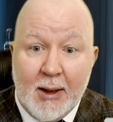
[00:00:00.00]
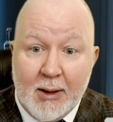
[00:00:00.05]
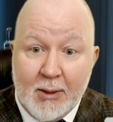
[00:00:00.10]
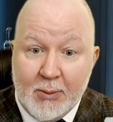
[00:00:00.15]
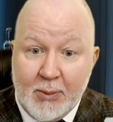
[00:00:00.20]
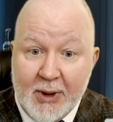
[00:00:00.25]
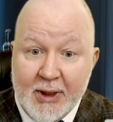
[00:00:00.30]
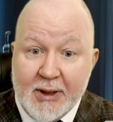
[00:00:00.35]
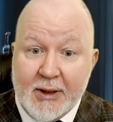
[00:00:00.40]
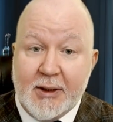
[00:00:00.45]

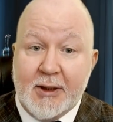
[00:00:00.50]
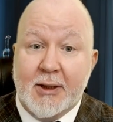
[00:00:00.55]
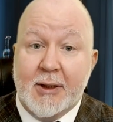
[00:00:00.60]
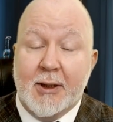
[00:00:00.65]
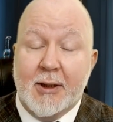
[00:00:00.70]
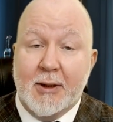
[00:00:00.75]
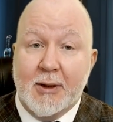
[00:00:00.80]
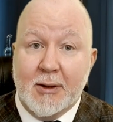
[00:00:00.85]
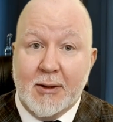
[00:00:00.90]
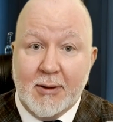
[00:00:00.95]
But,
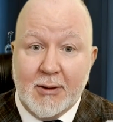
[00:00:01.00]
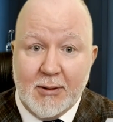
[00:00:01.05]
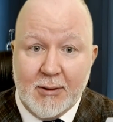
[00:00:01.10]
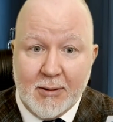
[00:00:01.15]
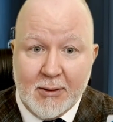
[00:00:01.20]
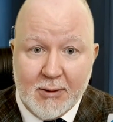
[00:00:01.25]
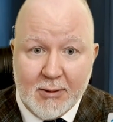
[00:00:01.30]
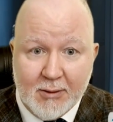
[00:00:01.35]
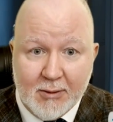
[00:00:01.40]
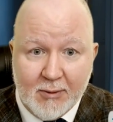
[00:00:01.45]

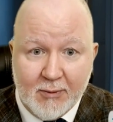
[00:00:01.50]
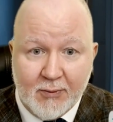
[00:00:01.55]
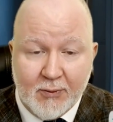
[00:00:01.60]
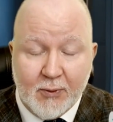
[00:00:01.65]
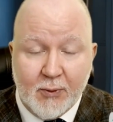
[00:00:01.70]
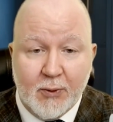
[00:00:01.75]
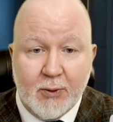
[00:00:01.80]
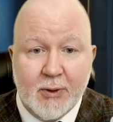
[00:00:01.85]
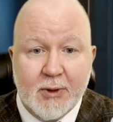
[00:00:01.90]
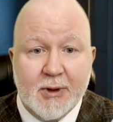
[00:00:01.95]
of
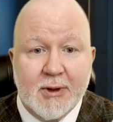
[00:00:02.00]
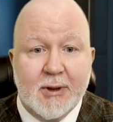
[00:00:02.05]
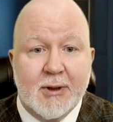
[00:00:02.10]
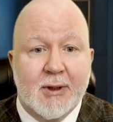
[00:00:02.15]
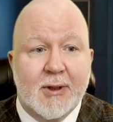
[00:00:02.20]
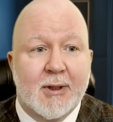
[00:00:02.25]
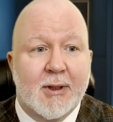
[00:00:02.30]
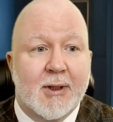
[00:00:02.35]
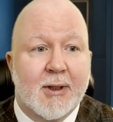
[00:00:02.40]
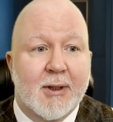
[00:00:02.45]

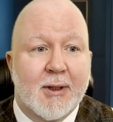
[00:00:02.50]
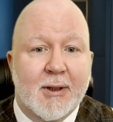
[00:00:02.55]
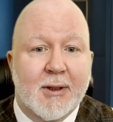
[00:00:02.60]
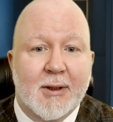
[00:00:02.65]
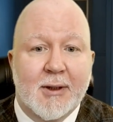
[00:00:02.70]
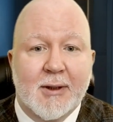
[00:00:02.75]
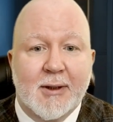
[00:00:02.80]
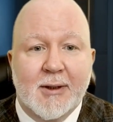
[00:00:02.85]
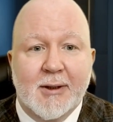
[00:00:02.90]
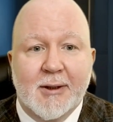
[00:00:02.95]
course,
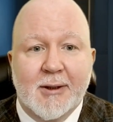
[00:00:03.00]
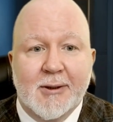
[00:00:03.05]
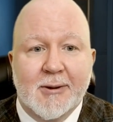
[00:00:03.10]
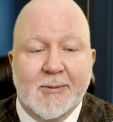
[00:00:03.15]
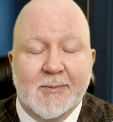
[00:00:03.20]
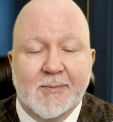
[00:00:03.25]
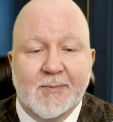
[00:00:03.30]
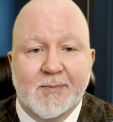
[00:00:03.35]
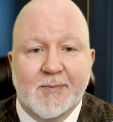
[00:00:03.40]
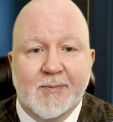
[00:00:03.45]

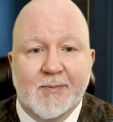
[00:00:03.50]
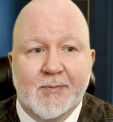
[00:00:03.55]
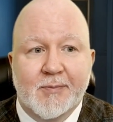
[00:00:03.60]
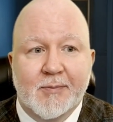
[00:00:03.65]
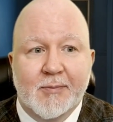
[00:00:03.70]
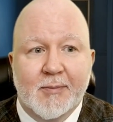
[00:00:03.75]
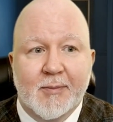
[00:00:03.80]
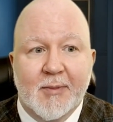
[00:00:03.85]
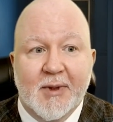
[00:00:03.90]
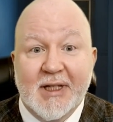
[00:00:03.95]
uh,
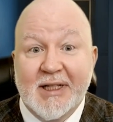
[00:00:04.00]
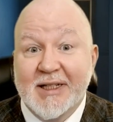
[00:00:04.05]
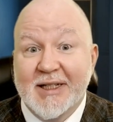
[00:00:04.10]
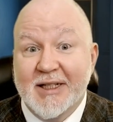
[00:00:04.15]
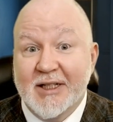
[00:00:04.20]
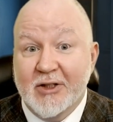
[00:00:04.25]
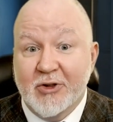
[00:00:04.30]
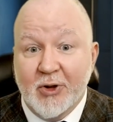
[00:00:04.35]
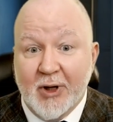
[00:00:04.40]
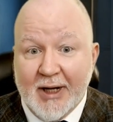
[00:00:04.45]
this
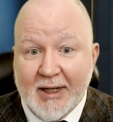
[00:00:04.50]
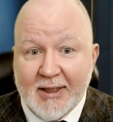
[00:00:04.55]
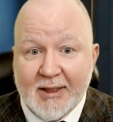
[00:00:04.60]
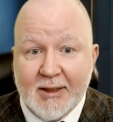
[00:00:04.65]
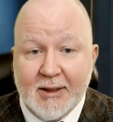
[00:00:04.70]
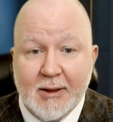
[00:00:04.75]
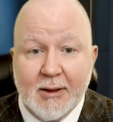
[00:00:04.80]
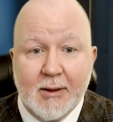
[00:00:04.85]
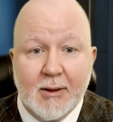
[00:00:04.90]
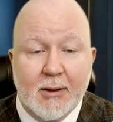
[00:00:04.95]
is
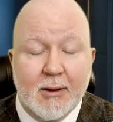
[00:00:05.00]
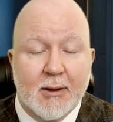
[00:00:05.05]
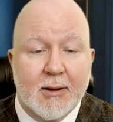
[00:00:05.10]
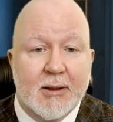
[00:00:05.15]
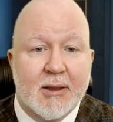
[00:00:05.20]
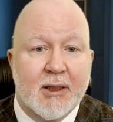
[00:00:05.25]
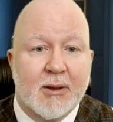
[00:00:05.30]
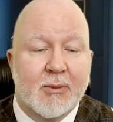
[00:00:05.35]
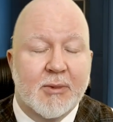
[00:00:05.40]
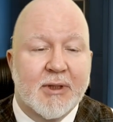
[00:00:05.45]
drastic. Uh,
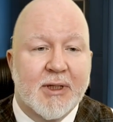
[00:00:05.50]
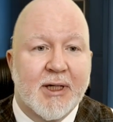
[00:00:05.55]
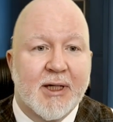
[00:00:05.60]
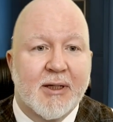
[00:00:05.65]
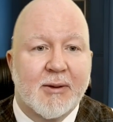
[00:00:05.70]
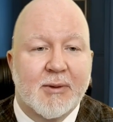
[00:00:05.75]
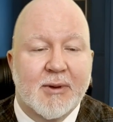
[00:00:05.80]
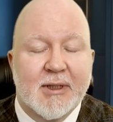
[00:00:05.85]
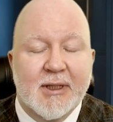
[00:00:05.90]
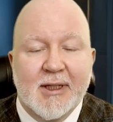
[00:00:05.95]

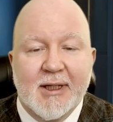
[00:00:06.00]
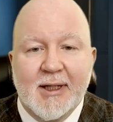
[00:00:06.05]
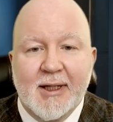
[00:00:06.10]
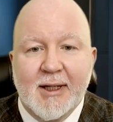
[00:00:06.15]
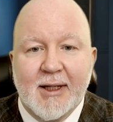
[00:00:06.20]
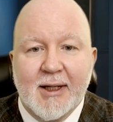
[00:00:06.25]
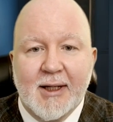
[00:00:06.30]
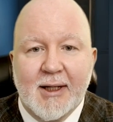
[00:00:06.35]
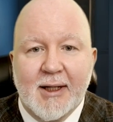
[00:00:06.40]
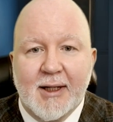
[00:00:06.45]
sometimes,
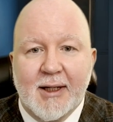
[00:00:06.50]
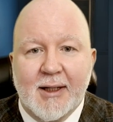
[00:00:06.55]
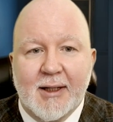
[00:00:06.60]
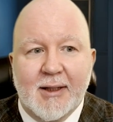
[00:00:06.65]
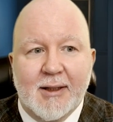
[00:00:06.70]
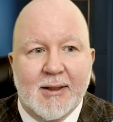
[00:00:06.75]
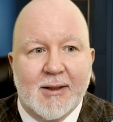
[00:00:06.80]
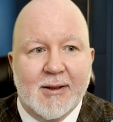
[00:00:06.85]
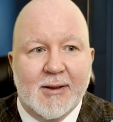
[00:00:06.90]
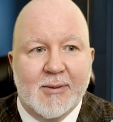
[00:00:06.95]

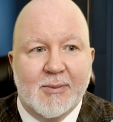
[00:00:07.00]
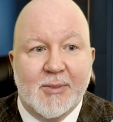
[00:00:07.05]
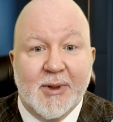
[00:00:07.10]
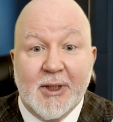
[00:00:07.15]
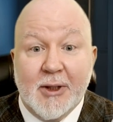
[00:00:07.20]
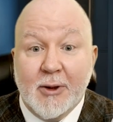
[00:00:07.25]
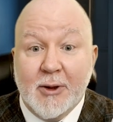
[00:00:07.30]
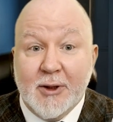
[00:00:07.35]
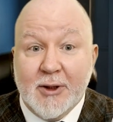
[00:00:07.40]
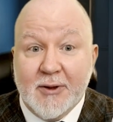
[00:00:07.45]
uh,
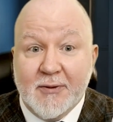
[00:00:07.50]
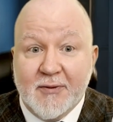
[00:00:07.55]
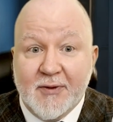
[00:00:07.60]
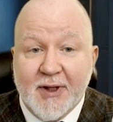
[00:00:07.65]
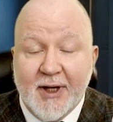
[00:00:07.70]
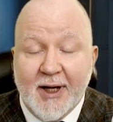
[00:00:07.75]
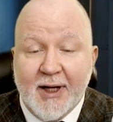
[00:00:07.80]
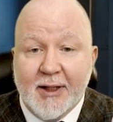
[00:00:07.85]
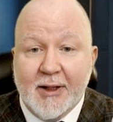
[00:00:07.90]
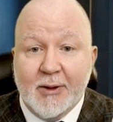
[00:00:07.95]
because of
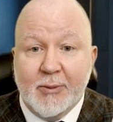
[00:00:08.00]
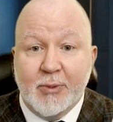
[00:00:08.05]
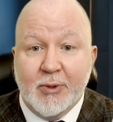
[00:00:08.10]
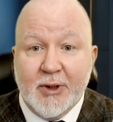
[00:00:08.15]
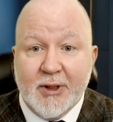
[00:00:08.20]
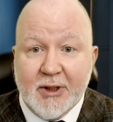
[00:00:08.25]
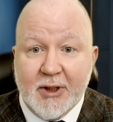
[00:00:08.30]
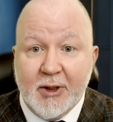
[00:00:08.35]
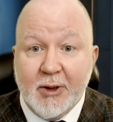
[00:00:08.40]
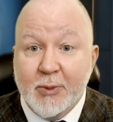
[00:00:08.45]
that, the
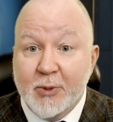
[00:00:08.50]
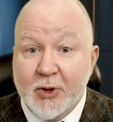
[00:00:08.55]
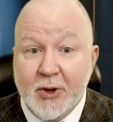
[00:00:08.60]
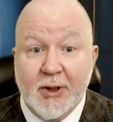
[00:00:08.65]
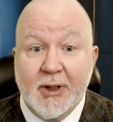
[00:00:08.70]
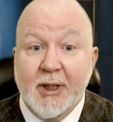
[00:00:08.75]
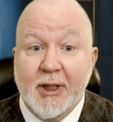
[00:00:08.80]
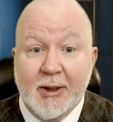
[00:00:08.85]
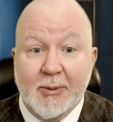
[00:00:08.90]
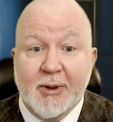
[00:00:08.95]

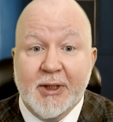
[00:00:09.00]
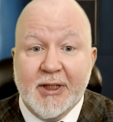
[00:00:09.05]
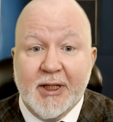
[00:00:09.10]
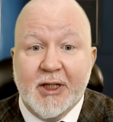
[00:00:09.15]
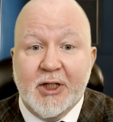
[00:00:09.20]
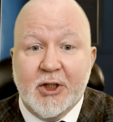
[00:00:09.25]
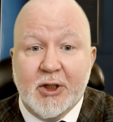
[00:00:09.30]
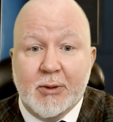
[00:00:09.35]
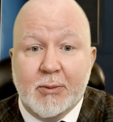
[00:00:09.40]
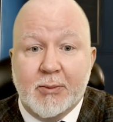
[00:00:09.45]
prescription, the
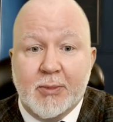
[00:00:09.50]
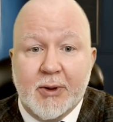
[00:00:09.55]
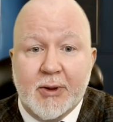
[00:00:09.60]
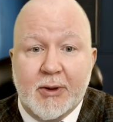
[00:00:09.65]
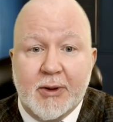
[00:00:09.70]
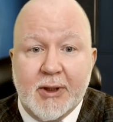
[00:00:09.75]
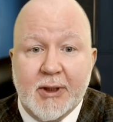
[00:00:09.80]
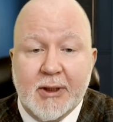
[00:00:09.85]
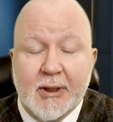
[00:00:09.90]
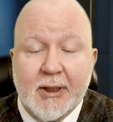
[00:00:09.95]
limitation
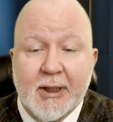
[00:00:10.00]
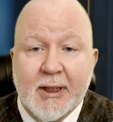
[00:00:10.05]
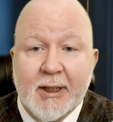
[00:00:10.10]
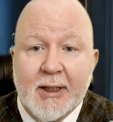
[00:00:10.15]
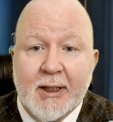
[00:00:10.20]
period